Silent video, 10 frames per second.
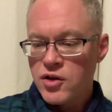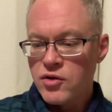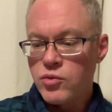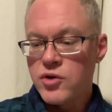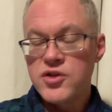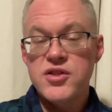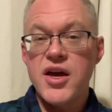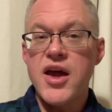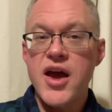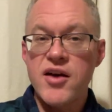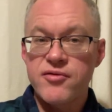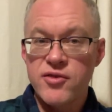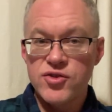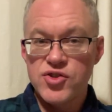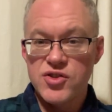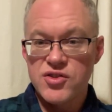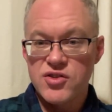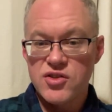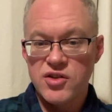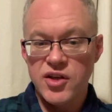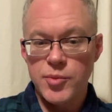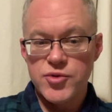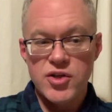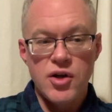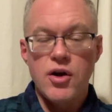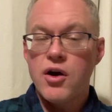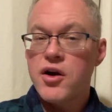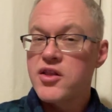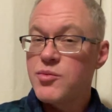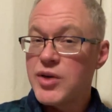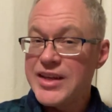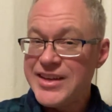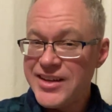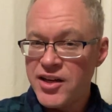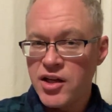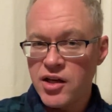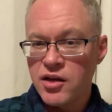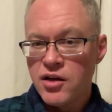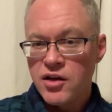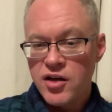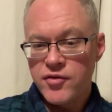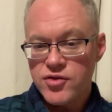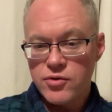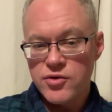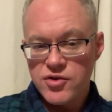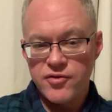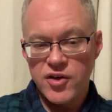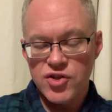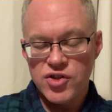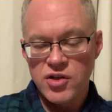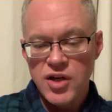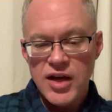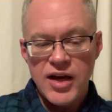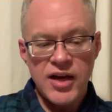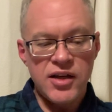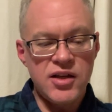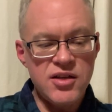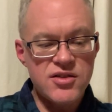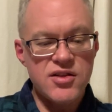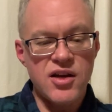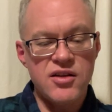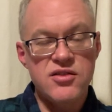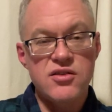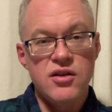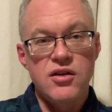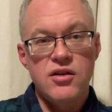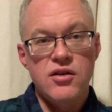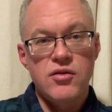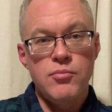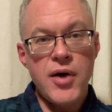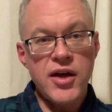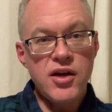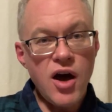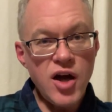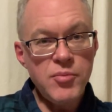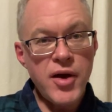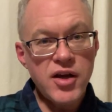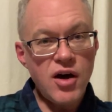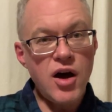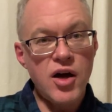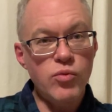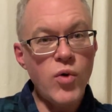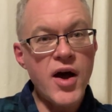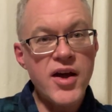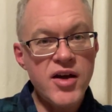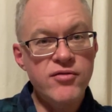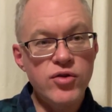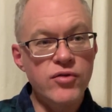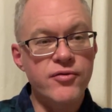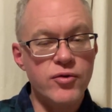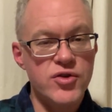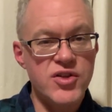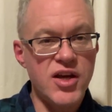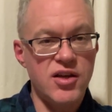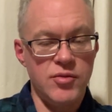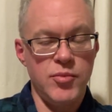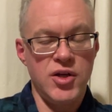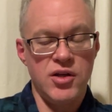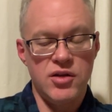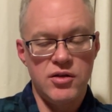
the words they have on Jesus' lips are at the beginning of his crucifixion, and he says, My God, my God, why have you forsaken me?